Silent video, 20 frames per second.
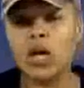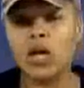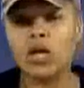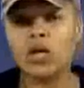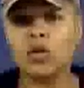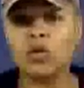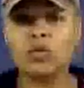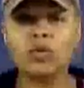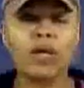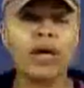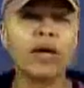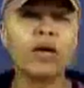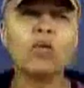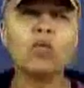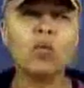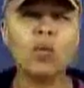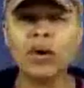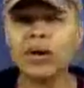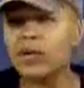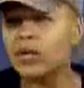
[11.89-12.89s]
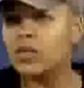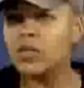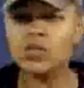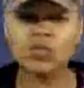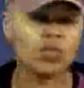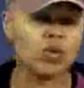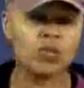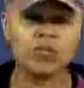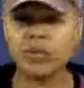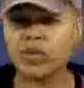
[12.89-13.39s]
And you're like, what
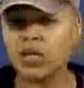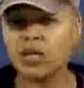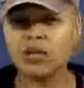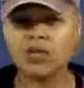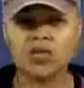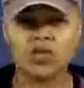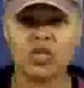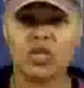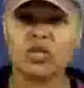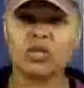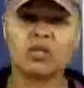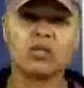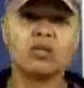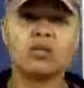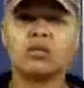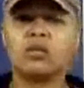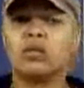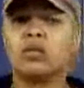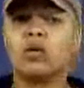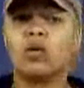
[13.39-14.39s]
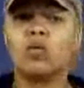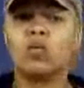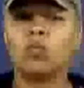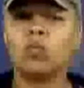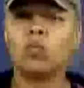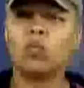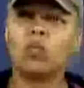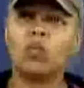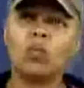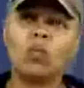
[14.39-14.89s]
is reproductive justice? You know,
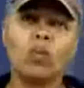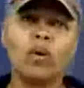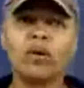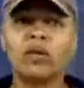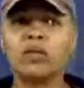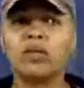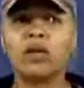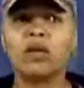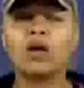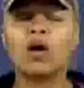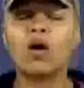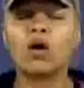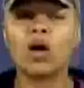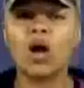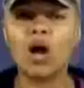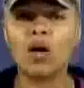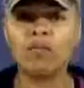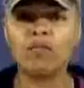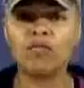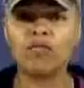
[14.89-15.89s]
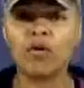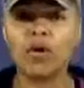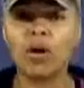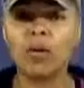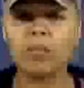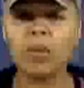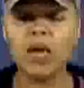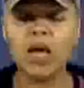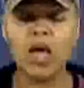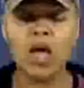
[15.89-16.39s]
where did that all come
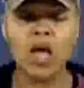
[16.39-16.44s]
from?